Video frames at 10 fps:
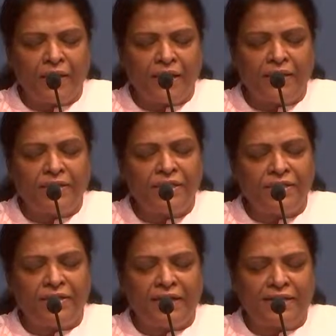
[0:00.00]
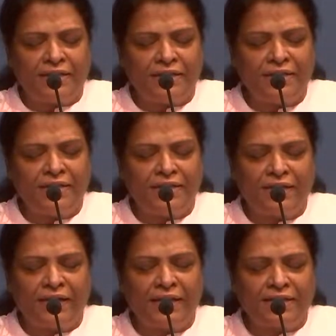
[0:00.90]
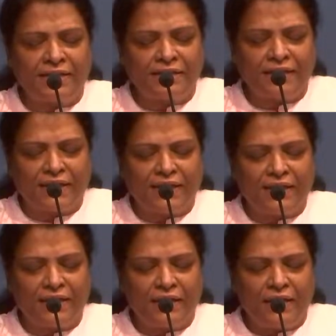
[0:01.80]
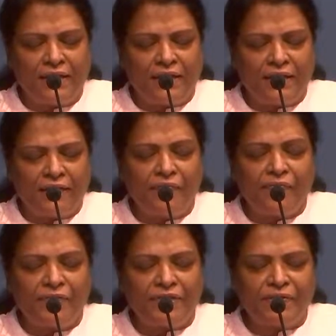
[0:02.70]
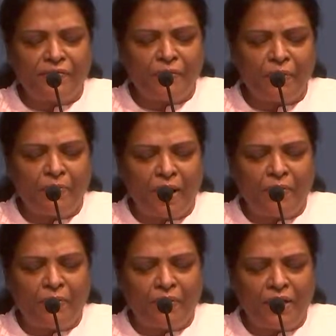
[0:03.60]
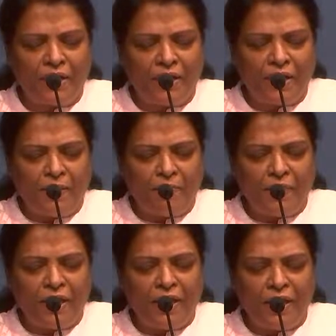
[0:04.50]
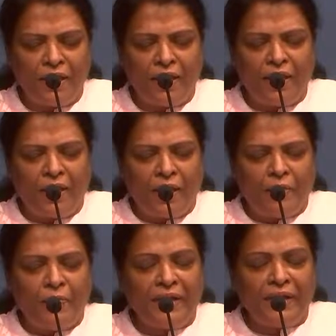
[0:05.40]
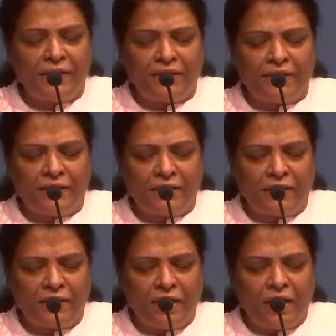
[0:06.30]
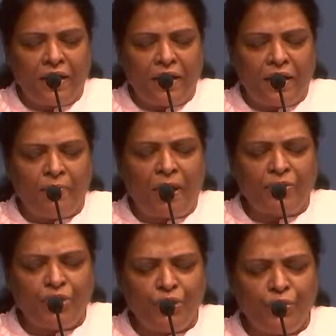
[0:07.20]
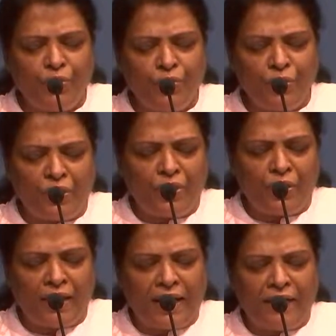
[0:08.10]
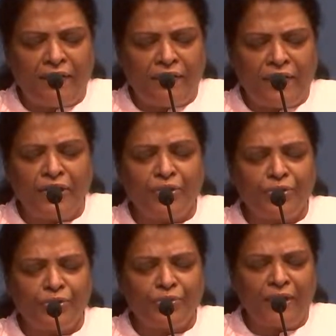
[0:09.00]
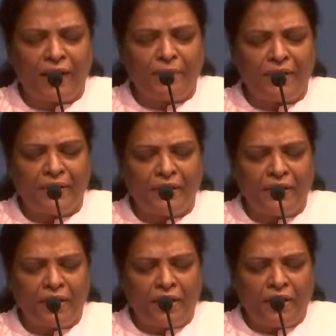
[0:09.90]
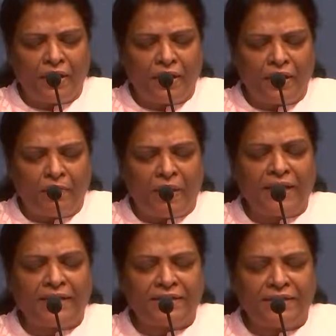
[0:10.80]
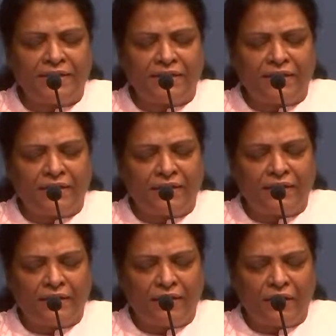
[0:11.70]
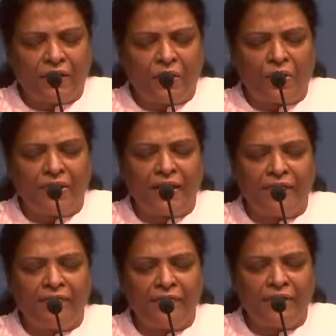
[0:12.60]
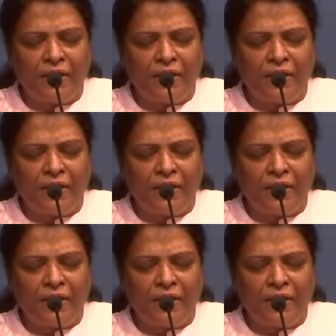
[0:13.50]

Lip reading: the teacher as he teaches the lesson study. Give him wisdom from above. May we learn about you, your love, and your soon coming by his teaching. Lord in heaven,